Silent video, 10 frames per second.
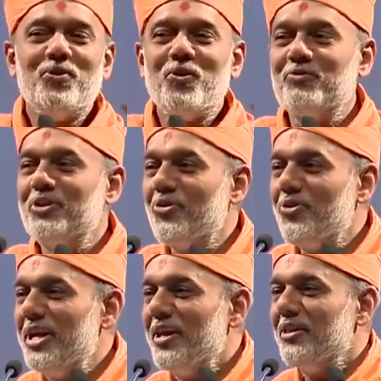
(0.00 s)
of the
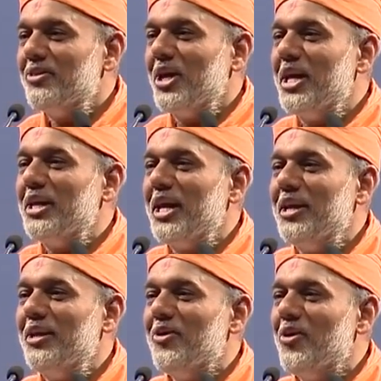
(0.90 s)
real
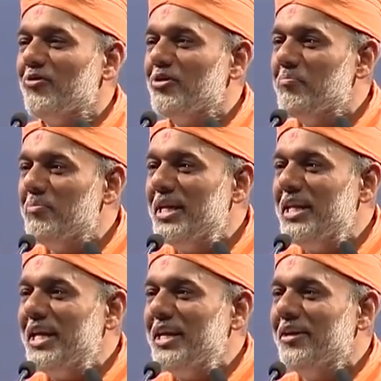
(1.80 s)
thinking, of the
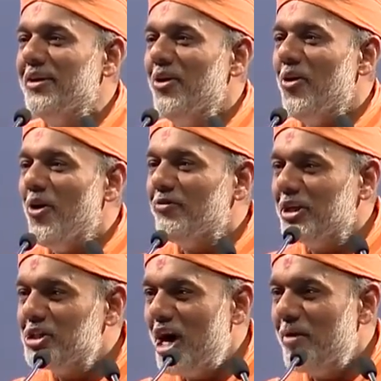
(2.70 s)
meaning, of the
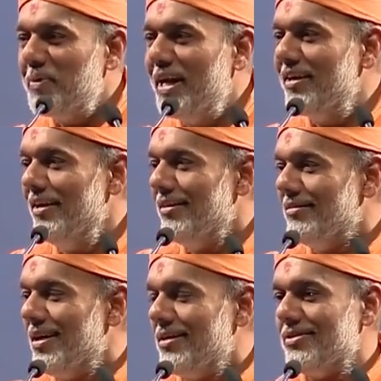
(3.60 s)
topic,
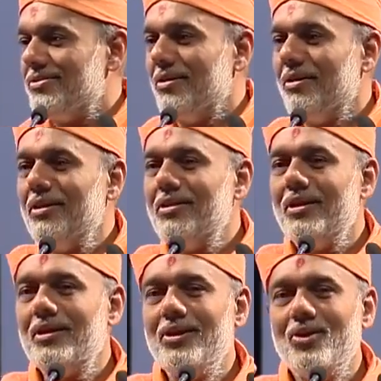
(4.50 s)
that is
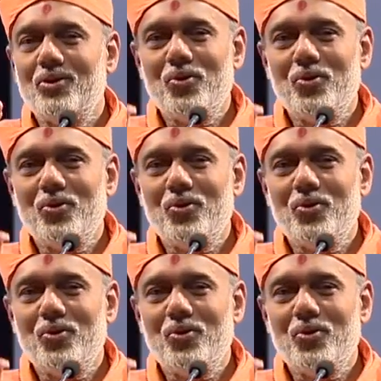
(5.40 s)
rethinking your